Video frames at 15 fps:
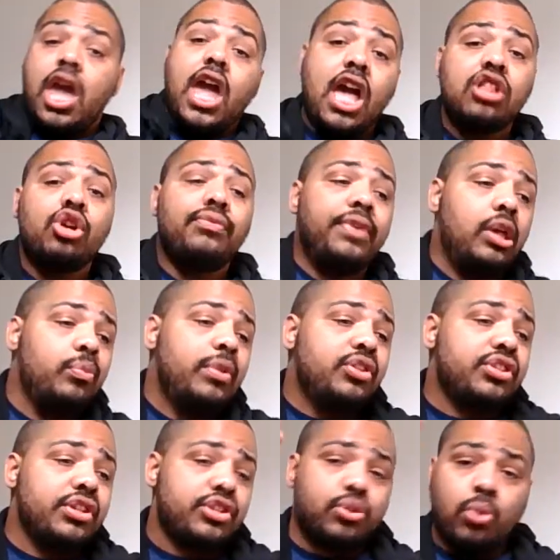Hello, fellow
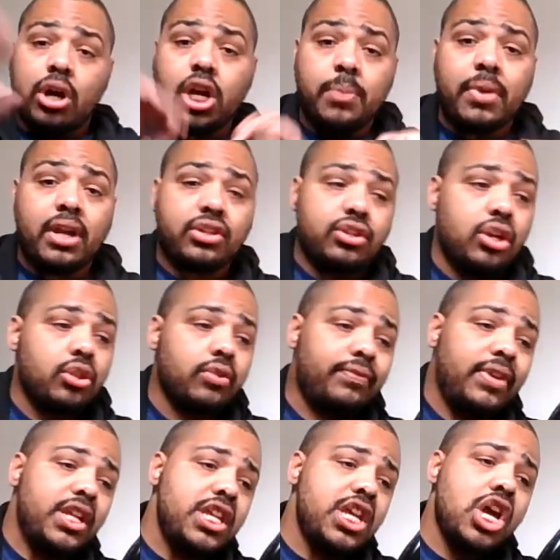mutants. Welcome back to another
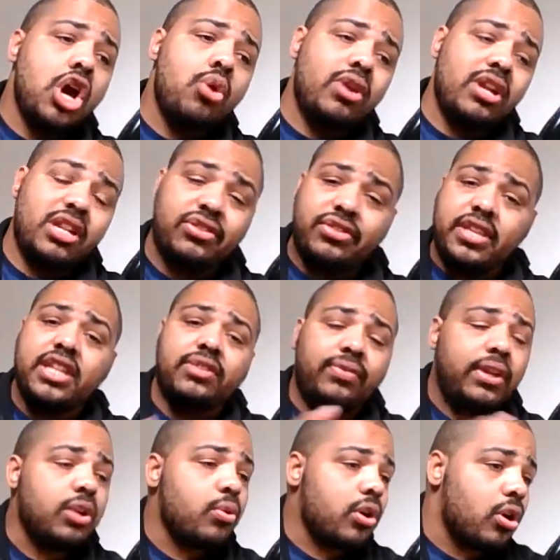video. And in this
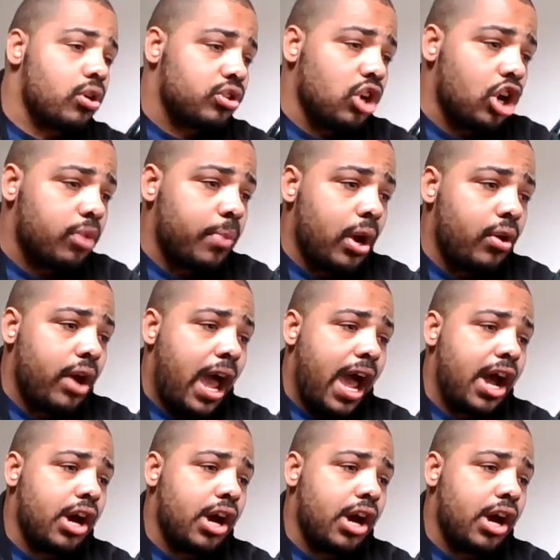video, we're going to talk about